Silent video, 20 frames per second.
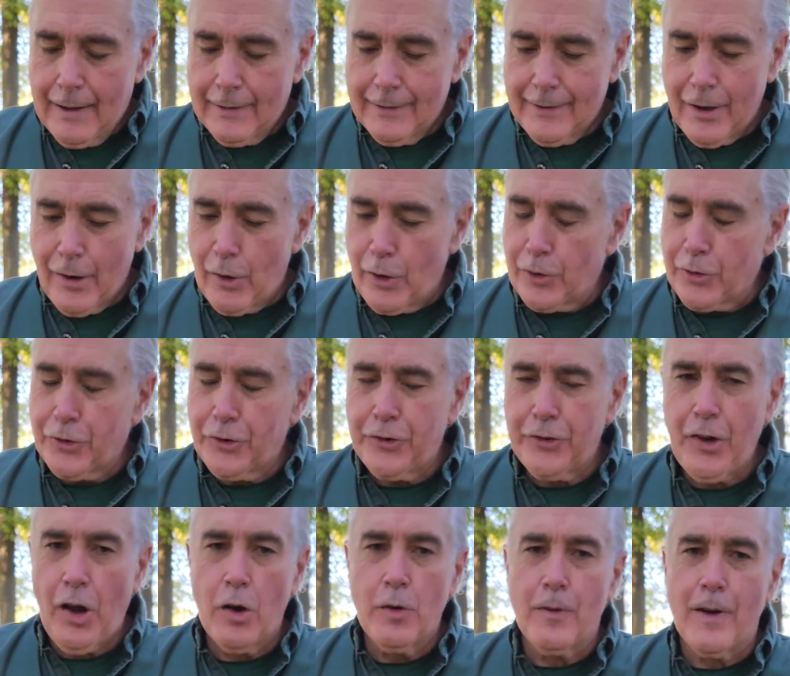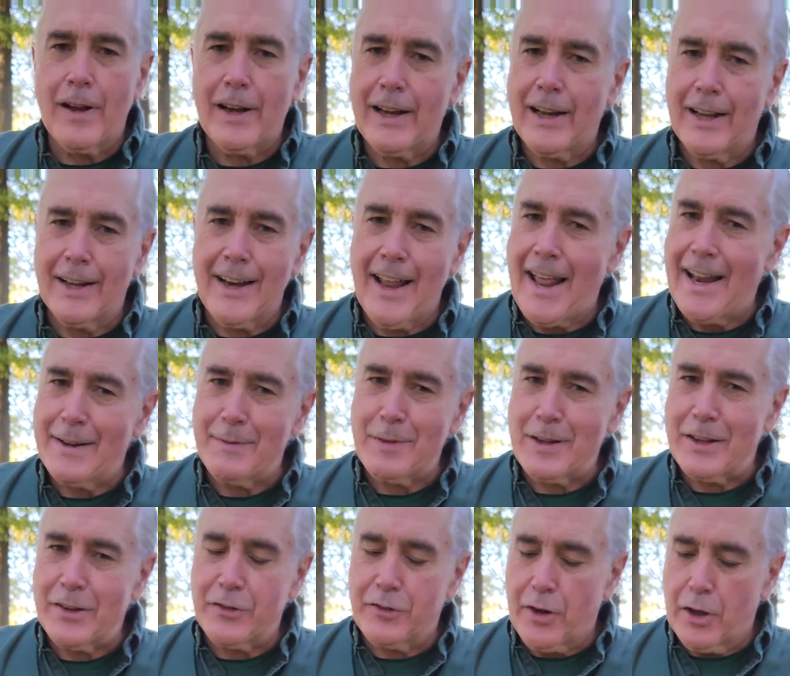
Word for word: There are so many anemones